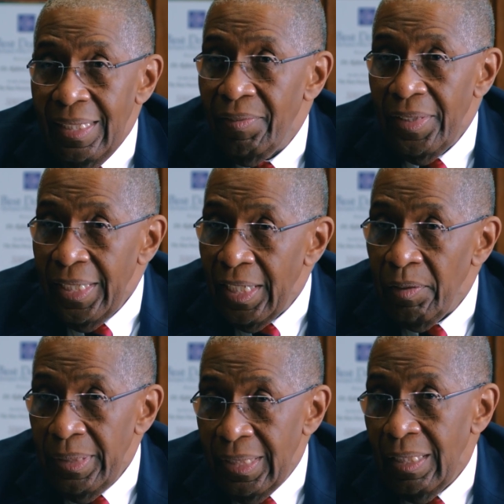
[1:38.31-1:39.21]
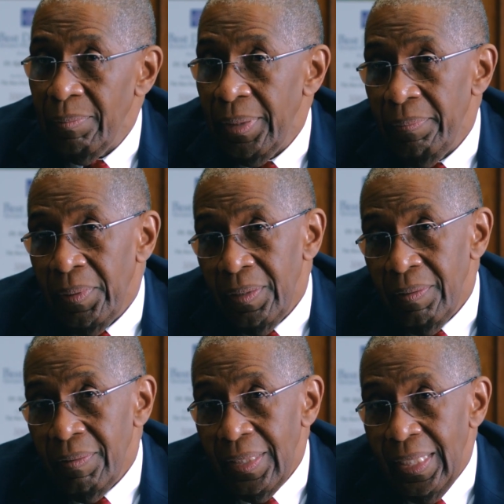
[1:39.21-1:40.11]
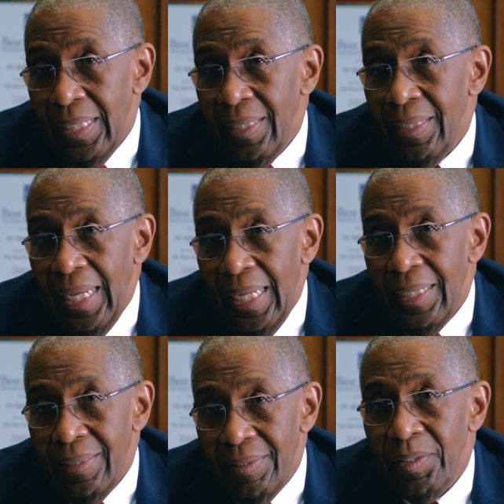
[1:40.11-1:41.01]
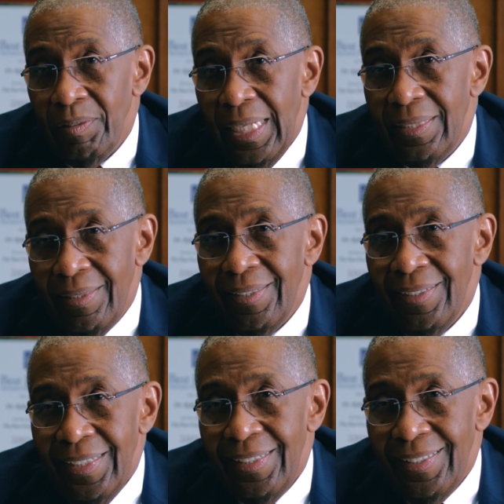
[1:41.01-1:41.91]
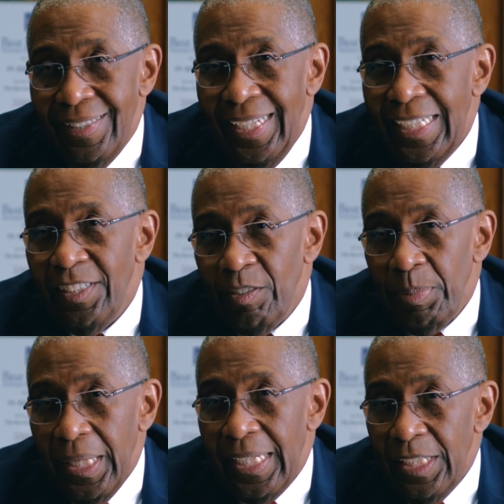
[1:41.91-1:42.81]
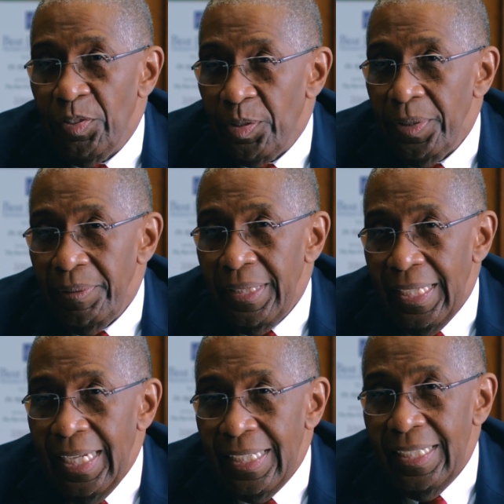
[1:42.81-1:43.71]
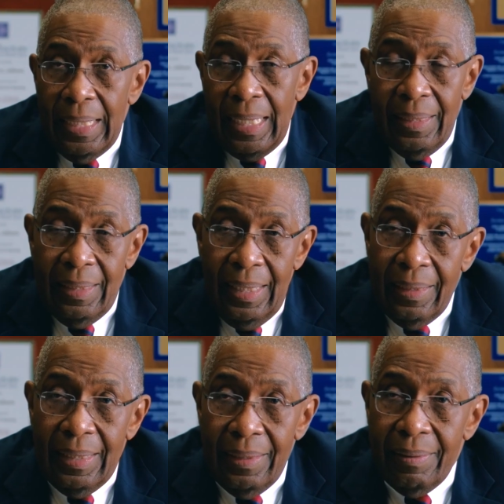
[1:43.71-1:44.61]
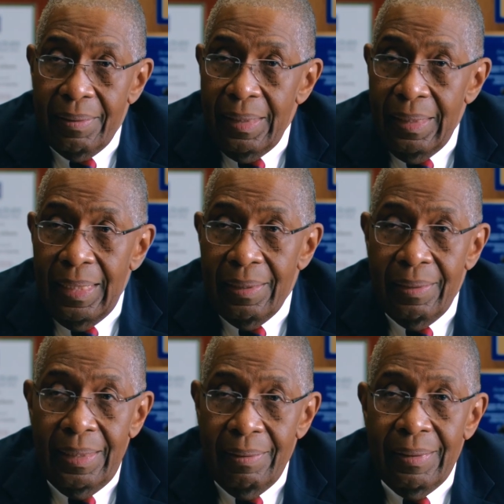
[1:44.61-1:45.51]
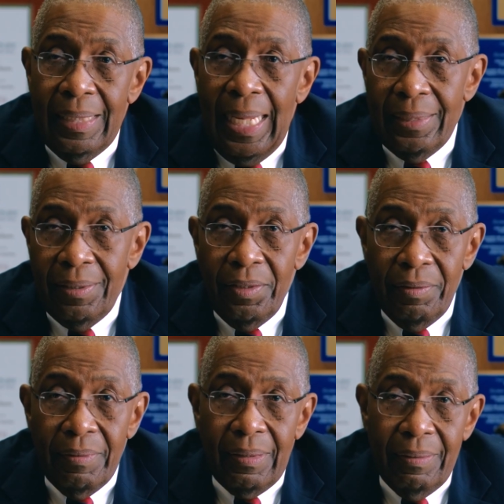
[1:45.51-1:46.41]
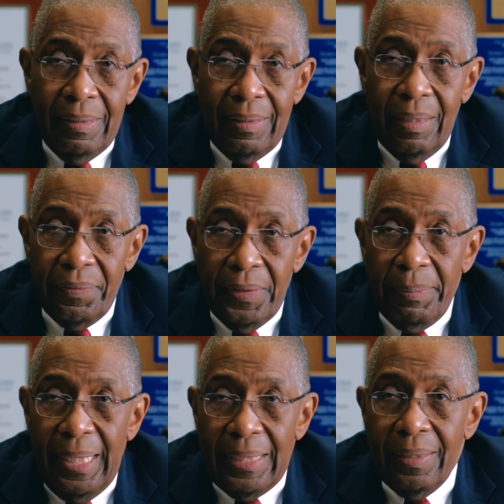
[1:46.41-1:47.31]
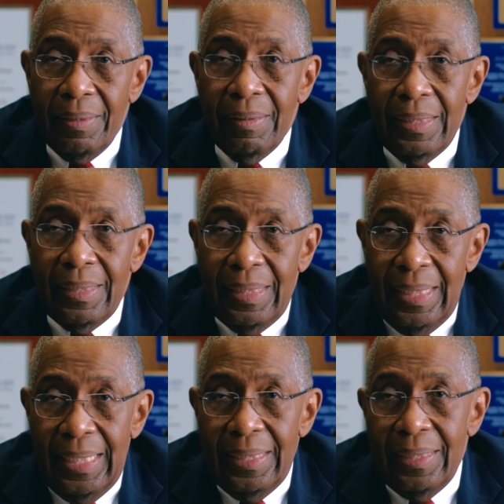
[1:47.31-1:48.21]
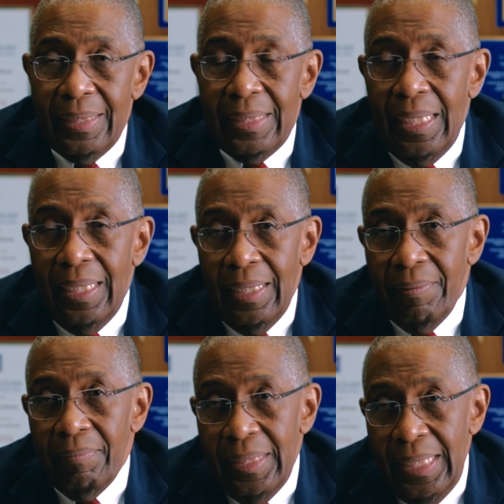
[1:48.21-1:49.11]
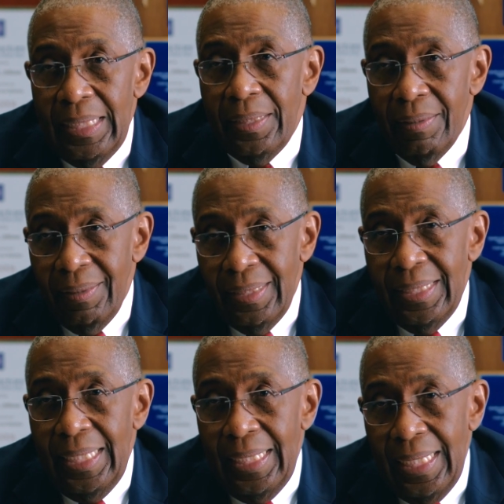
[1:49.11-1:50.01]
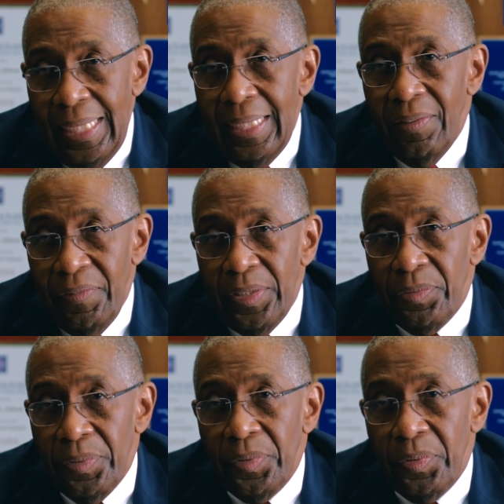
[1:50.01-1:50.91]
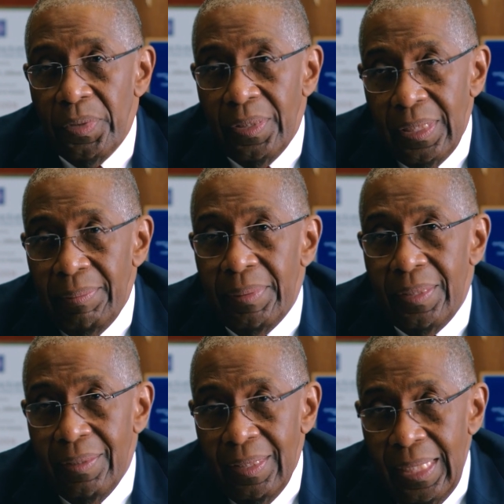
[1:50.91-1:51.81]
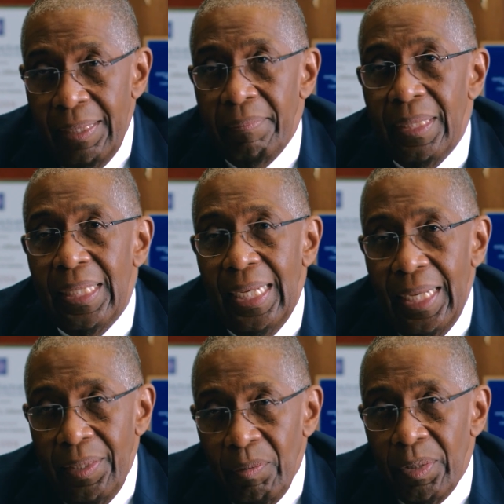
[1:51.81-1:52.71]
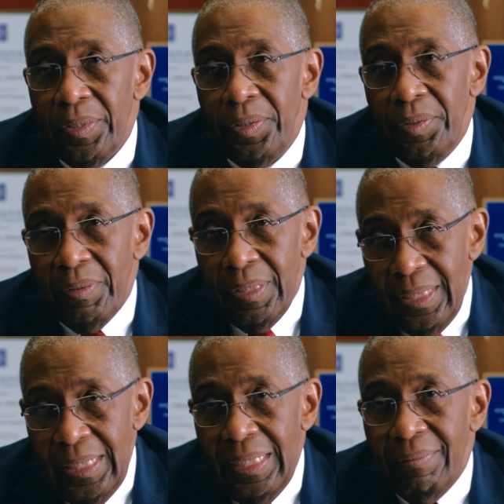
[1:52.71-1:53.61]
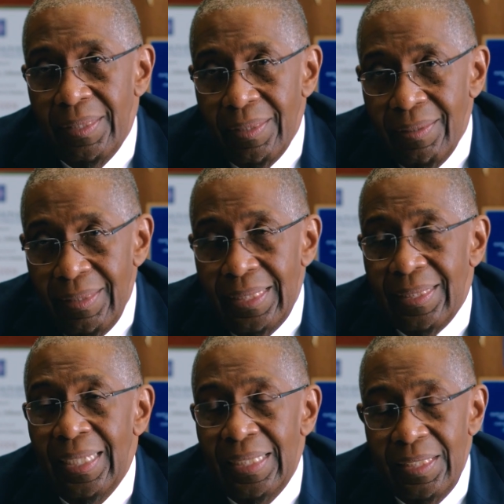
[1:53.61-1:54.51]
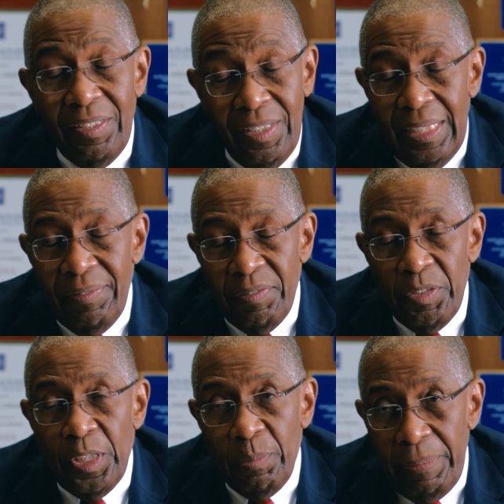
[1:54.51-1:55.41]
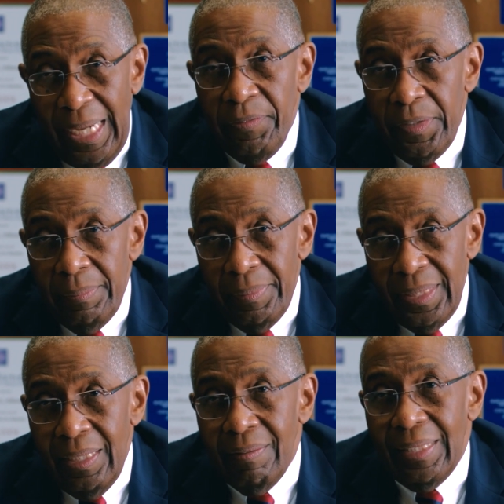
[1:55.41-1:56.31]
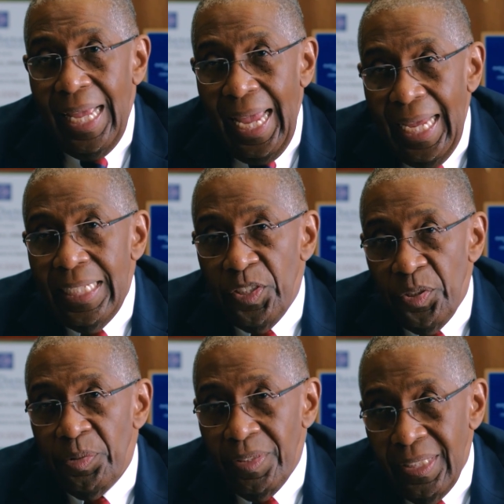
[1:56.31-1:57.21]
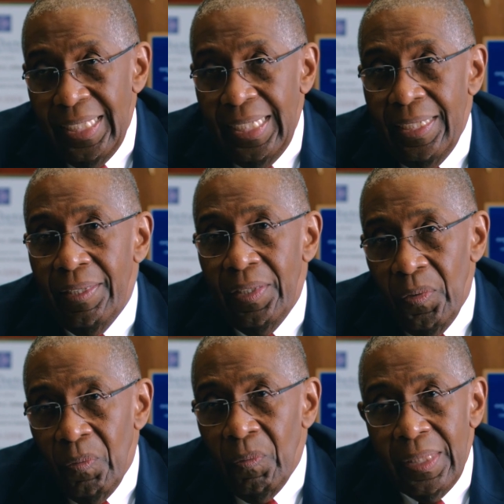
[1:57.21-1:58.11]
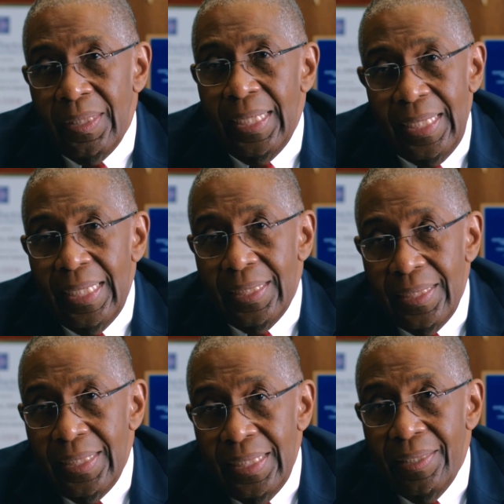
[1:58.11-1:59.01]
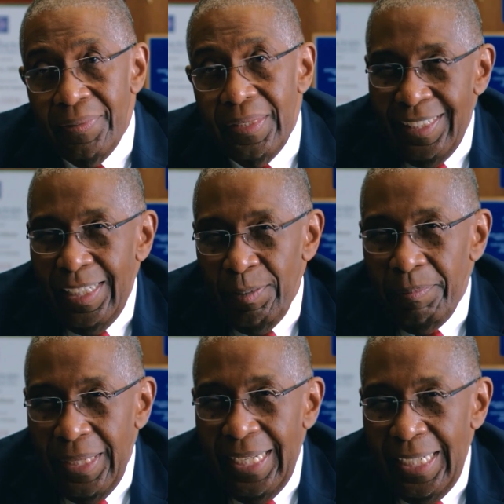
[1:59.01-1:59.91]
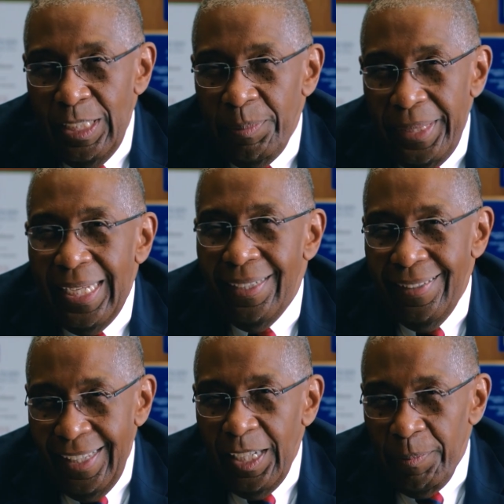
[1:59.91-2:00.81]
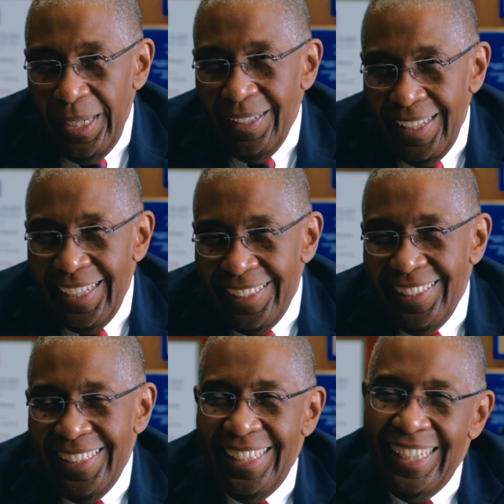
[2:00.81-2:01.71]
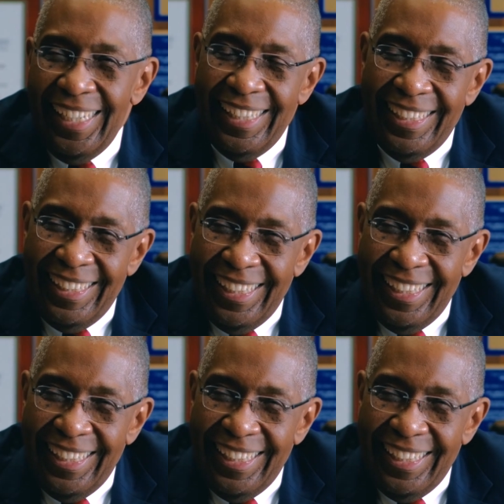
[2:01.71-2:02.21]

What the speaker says: Every year we celebrate Martin Luther King, and so that's the taste of Black history we get. I think that it has to do with self-respect, so that kids need to see individuals who are similar to them in order to achieve success, to see respect for themselves, and to see what they can achieve. At my age, you begin to think about legacy and